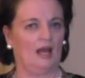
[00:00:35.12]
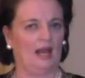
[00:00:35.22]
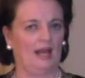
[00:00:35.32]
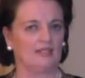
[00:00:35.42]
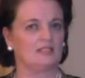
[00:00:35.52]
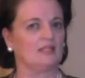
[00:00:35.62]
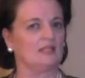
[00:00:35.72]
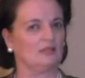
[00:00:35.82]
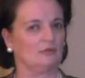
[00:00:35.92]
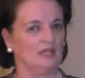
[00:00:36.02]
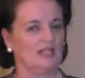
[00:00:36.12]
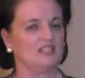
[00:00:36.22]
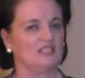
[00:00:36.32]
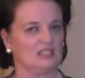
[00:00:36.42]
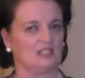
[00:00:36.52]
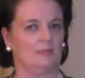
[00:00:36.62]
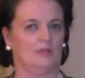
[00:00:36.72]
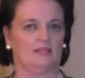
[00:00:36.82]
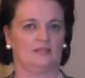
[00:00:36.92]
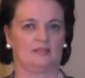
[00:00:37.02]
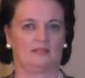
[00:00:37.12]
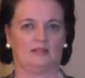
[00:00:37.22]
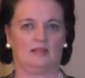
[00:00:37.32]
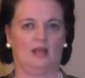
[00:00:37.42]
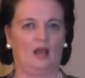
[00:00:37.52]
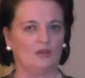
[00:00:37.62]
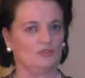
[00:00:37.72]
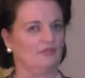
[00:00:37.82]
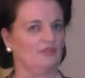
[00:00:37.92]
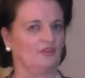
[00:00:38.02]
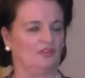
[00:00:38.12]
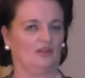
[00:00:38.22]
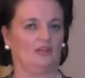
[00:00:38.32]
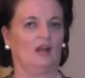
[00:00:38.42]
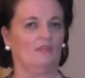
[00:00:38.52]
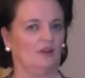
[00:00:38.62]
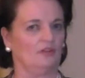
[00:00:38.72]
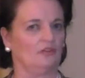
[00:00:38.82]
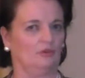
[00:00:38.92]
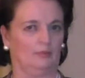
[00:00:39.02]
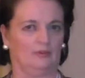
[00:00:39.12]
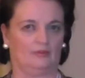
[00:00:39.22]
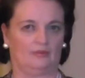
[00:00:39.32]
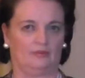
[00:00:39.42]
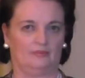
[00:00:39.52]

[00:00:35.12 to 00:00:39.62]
and created disciplines out of the study of us humans.